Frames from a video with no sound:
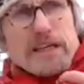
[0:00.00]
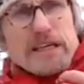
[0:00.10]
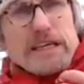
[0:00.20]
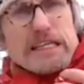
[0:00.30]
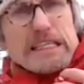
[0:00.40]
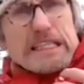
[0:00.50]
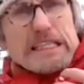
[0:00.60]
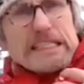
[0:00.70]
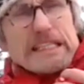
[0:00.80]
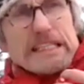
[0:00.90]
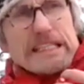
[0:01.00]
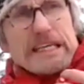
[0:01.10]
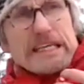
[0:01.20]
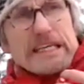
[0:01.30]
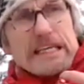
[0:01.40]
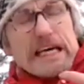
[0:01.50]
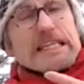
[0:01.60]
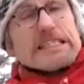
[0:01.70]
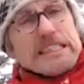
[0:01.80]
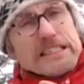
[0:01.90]
uh, that at
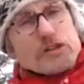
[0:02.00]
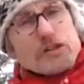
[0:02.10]
least these